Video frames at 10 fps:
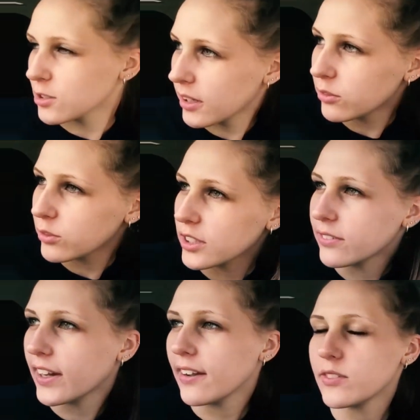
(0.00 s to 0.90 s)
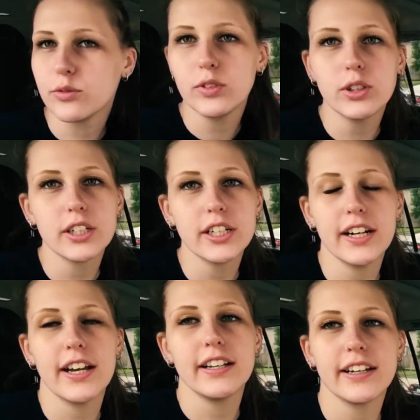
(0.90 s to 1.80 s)
twelve forty-five to
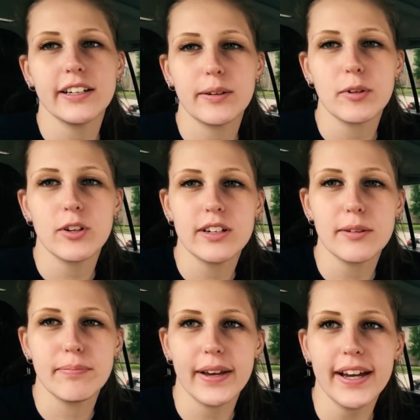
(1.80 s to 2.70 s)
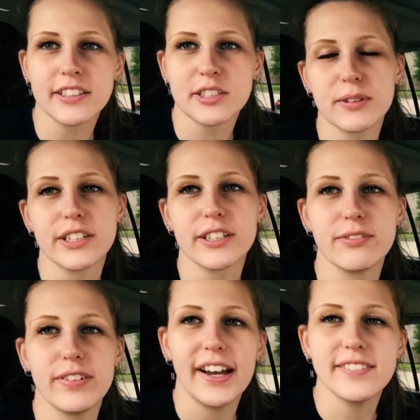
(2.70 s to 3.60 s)
four, and now I'm going back to
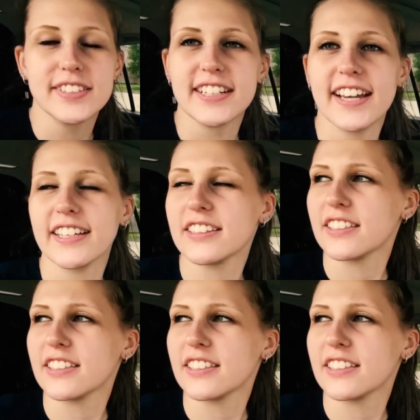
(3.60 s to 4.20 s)
work five to nine